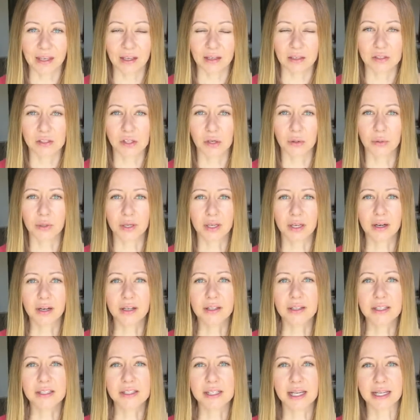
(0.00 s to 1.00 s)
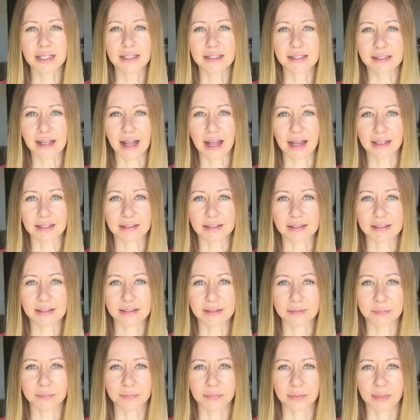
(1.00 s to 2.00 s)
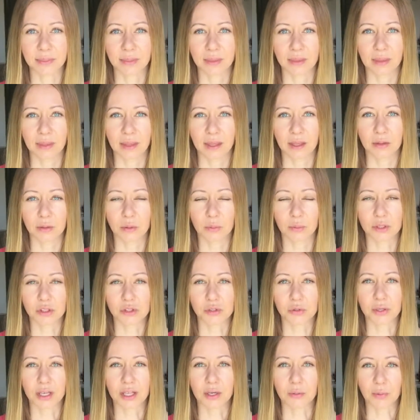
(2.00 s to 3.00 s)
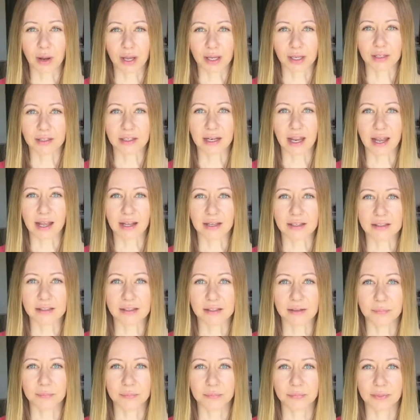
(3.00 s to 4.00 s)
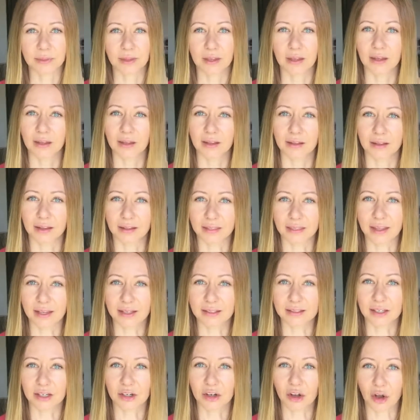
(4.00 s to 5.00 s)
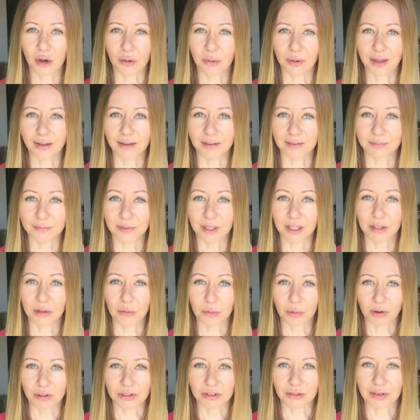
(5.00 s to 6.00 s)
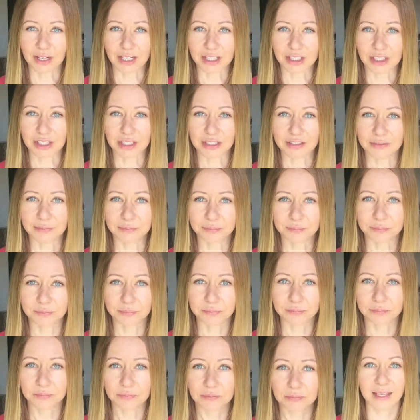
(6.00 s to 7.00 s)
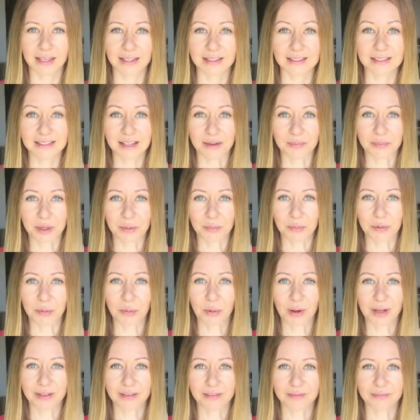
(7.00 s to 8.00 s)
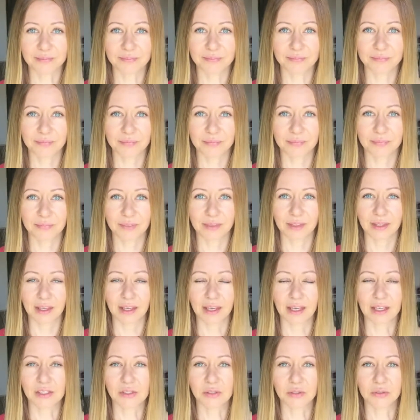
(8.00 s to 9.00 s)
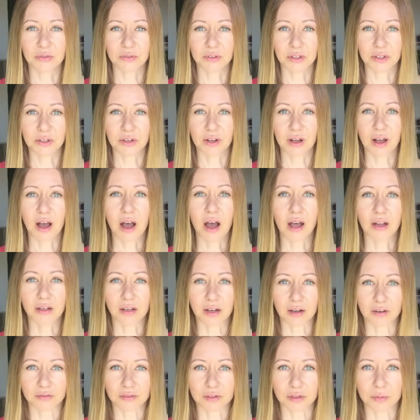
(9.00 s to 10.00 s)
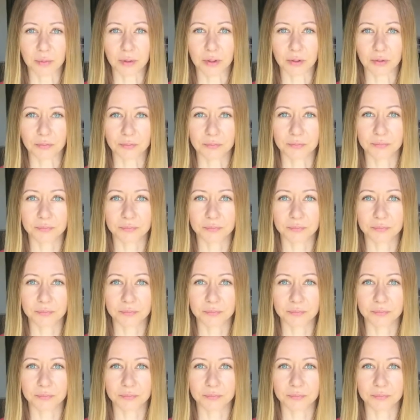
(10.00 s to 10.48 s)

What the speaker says: So here are the 10 signs through which you can recognize that things are going in the wrong direction. Step number 1 is you feel uncomfortable.